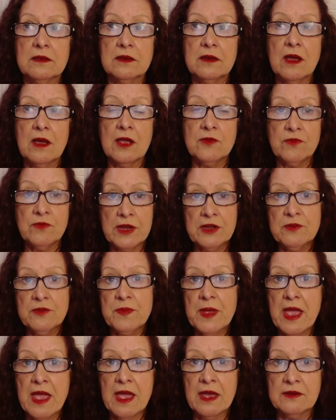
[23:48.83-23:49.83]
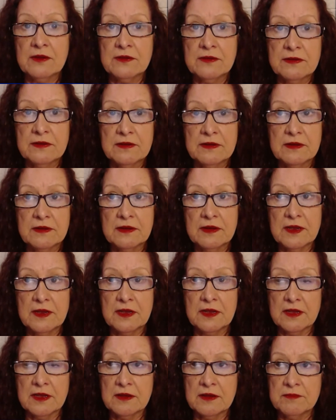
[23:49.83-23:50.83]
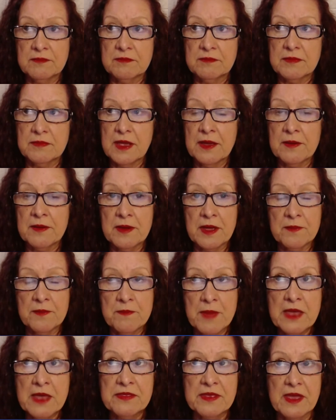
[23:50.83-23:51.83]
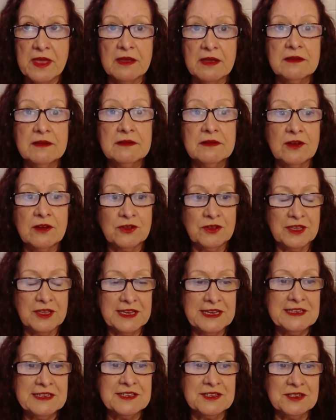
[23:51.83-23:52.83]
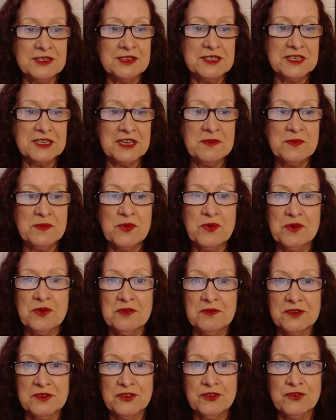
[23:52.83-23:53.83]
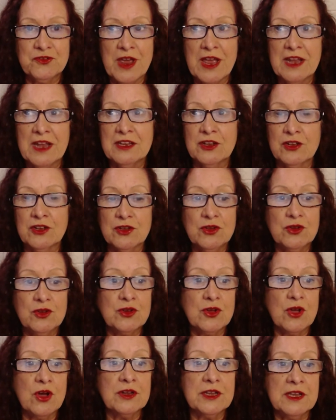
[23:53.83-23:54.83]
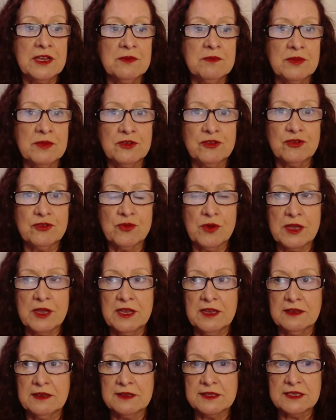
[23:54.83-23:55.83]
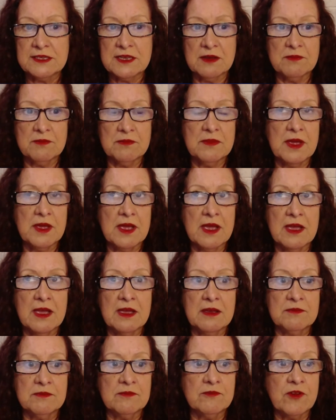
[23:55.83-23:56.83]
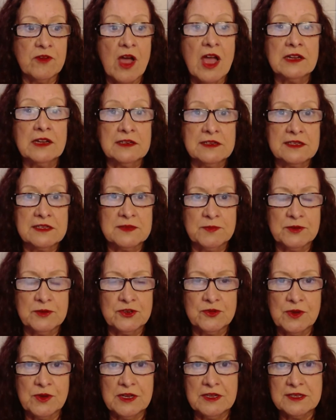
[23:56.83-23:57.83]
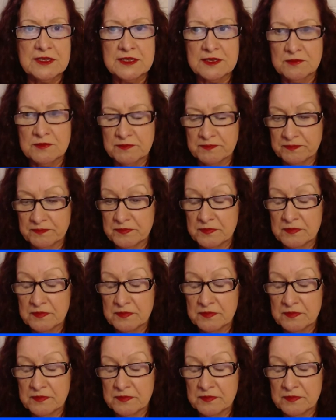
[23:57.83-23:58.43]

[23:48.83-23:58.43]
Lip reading: I read about a mother on the eastern seaboard of Australia who got in between some violence between some